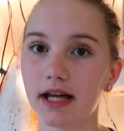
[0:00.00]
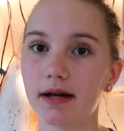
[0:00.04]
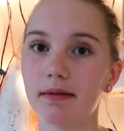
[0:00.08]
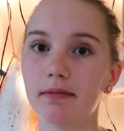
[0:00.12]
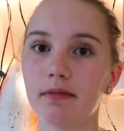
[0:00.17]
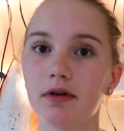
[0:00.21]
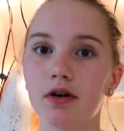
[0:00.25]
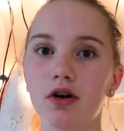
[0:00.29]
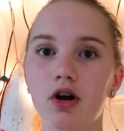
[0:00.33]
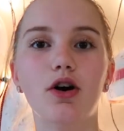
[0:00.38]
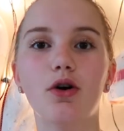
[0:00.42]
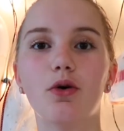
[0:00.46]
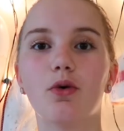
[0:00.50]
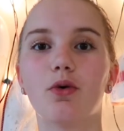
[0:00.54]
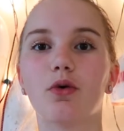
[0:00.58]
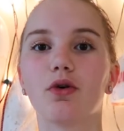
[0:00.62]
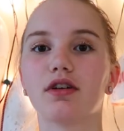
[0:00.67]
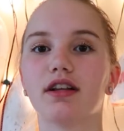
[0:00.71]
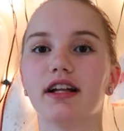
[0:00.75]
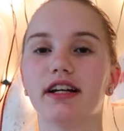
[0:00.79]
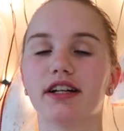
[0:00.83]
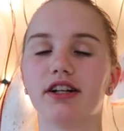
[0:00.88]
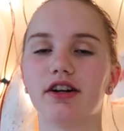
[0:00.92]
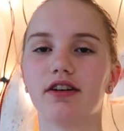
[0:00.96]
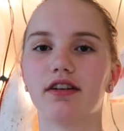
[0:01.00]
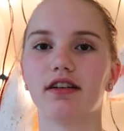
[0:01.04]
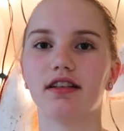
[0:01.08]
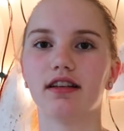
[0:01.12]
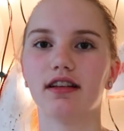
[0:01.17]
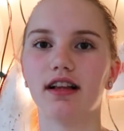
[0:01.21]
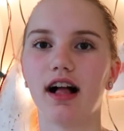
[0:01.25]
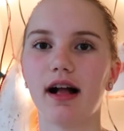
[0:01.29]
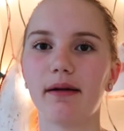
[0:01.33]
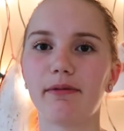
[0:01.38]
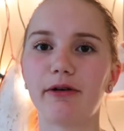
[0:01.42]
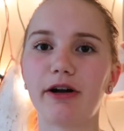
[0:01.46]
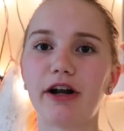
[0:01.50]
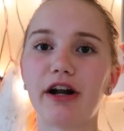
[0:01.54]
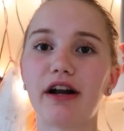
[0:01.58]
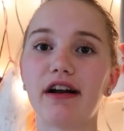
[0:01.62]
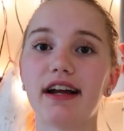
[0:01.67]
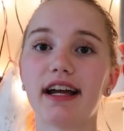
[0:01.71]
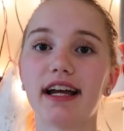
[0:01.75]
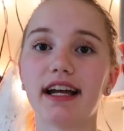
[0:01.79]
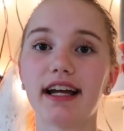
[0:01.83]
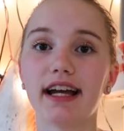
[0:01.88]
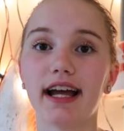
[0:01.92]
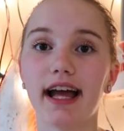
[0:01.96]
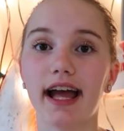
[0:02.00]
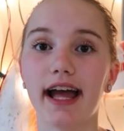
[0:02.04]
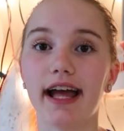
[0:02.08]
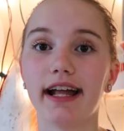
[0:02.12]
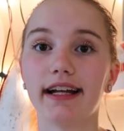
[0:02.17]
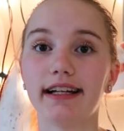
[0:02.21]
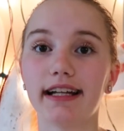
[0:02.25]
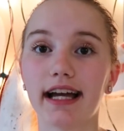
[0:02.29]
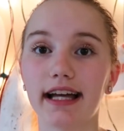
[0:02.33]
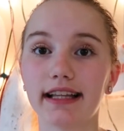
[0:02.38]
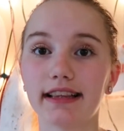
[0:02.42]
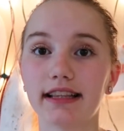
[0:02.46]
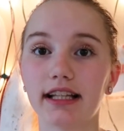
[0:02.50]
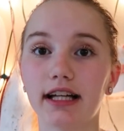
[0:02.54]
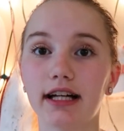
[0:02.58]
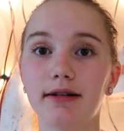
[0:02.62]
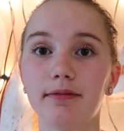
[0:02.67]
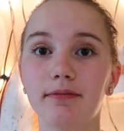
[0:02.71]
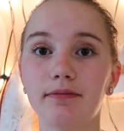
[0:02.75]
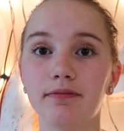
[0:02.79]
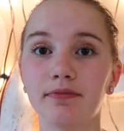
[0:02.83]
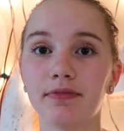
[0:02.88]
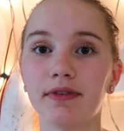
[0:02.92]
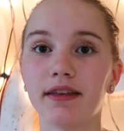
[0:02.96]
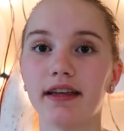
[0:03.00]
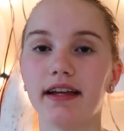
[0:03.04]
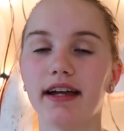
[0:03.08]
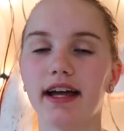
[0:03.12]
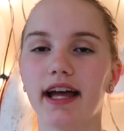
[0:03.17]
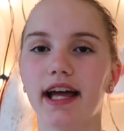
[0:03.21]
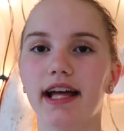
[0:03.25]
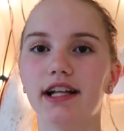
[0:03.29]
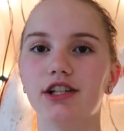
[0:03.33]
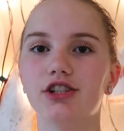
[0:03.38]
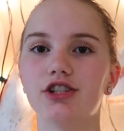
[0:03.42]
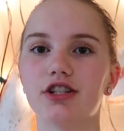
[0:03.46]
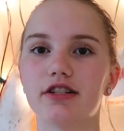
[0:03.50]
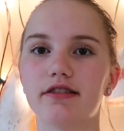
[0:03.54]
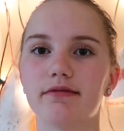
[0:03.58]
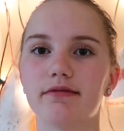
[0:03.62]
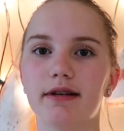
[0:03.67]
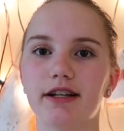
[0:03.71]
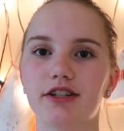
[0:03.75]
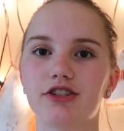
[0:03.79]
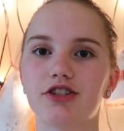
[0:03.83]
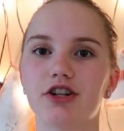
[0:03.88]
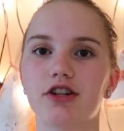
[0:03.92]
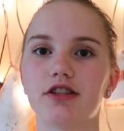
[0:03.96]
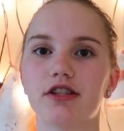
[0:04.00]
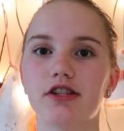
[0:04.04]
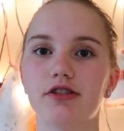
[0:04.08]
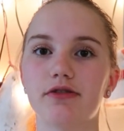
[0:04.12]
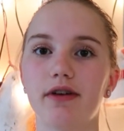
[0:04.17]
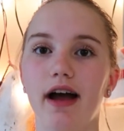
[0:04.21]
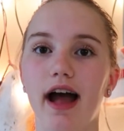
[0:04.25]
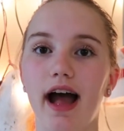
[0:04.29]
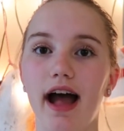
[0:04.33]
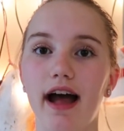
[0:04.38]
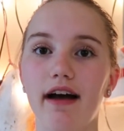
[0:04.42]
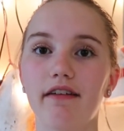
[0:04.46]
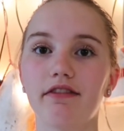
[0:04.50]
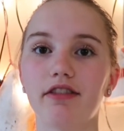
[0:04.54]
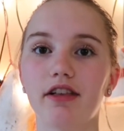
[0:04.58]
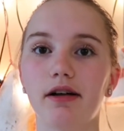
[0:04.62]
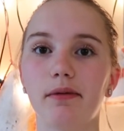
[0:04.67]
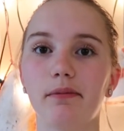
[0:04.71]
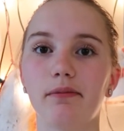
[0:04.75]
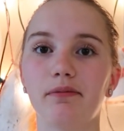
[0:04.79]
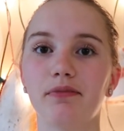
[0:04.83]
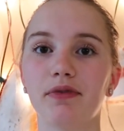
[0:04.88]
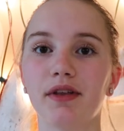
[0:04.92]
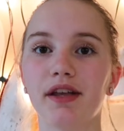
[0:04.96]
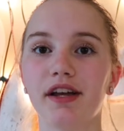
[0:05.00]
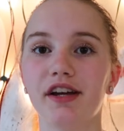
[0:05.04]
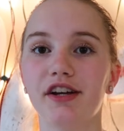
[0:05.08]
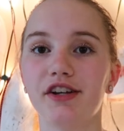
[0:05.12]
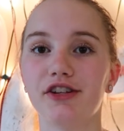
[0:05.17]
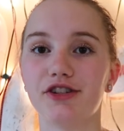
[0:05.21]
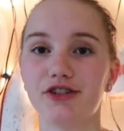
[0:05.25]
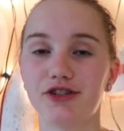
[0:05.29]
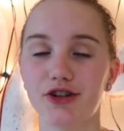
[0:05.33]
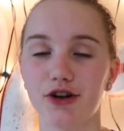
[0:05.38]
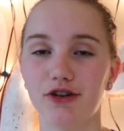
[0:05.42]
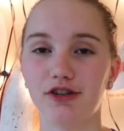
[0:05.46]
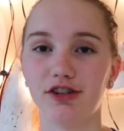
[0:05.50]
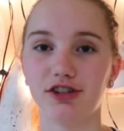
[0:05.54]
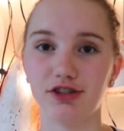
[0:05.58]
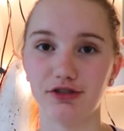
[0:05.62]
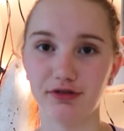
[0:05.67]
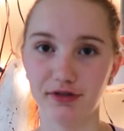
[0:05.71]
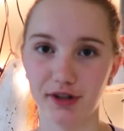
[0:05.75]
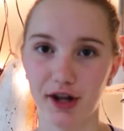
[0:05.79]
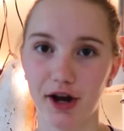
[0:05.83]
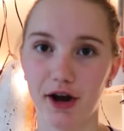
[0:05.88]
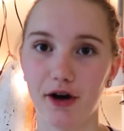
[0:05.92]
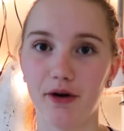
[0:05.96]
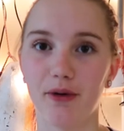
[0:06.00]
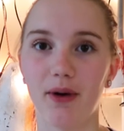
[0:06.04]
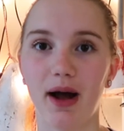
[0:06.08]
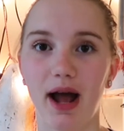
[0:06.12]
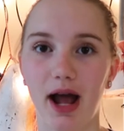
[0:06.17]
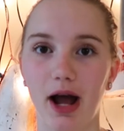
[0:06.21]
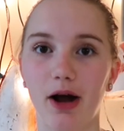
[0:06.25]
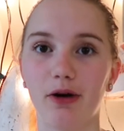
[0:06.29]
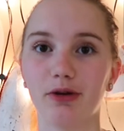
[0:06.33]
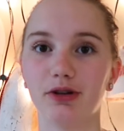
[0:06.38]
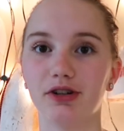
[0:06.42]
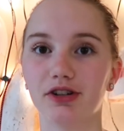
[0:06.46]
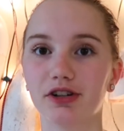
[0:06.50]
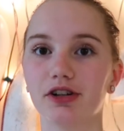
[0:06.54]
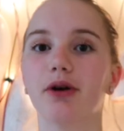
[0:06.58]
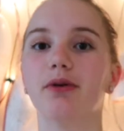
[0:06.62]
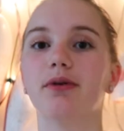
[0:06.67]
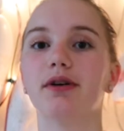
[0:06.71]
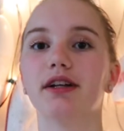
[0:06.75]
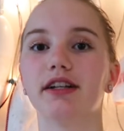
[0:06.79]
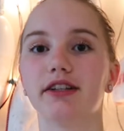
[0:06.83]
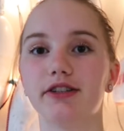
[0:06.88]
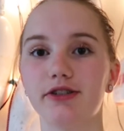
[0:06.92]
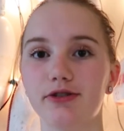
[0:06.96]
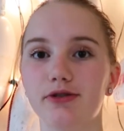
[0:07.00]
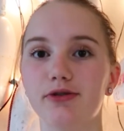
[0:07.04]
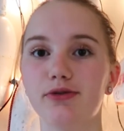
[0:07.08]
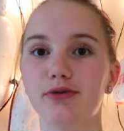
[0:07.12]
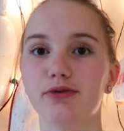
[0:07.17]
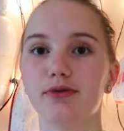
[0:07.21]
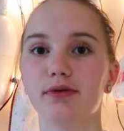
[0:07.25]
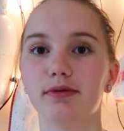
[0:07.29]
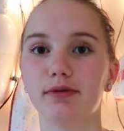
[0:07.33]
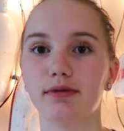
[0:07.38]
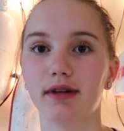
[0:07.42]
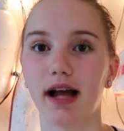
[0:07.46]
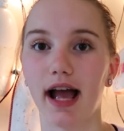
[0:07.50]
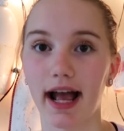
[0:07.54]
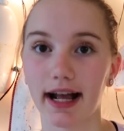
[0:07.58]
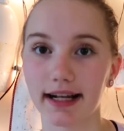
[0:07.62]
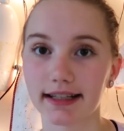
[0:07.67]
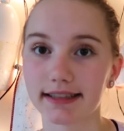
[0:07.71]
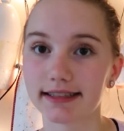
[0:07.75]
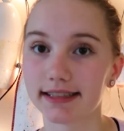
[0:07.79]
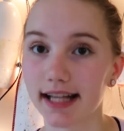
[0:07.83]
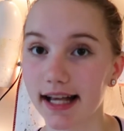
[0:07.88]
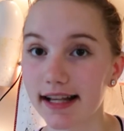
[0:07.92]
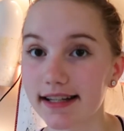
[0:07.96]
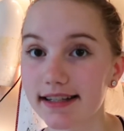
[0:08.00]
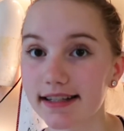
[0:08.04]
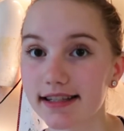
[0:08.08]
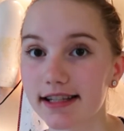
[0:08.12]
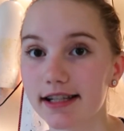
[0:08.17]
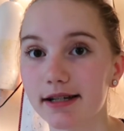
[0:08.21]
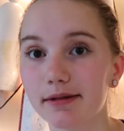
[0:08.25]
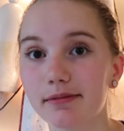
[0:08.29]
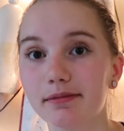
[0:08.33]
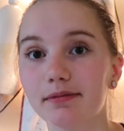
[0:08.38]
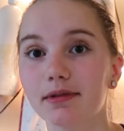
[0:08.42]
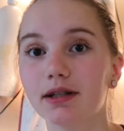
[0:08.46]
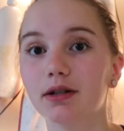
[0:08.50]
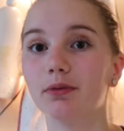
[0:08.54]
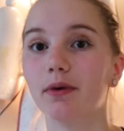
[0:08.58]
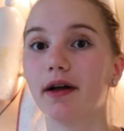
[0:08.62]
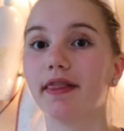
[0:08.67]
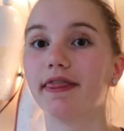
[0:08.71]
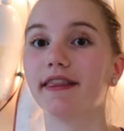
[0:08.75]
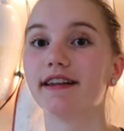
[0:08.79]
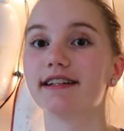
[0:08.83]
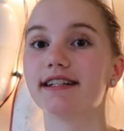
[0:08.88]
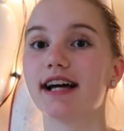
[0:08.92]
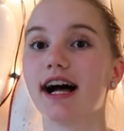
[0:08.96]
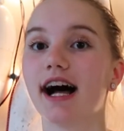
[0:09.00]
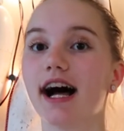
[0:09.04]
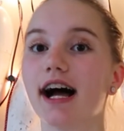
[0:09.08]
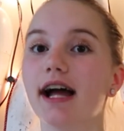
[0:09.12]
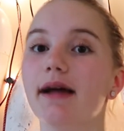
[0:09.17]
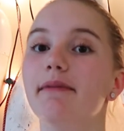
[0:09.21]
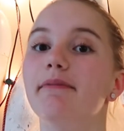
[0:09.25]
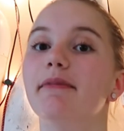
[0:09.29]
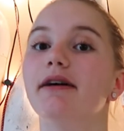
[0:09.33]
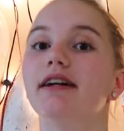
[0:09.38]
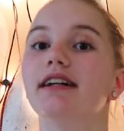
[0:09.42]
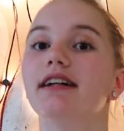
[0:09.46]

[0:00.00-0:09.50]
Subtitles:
them, or like go to the library and get them, and just make sure that you have them so that you know how you're going to access them when the time